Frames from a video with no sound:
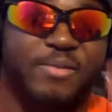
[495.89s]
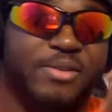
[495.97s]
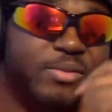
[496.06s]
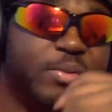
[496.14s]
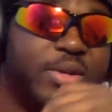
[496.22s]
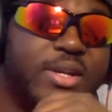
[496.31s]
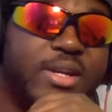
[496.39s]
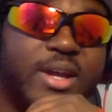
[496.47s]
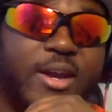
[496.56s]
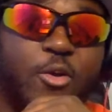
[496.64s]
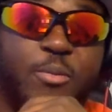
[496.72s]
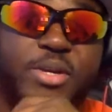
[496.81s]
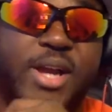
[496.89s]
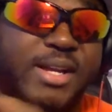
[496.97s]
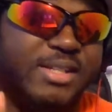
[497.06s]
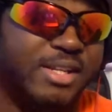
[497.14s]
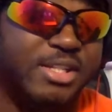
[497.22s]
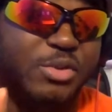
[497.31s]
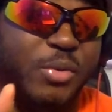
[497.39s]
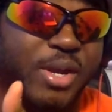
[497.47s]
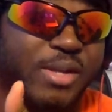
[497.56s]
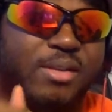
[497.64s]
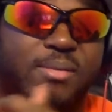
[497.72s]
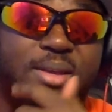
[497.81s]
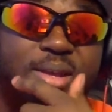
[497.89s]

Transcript: this week. I hope you guys did enjoy it.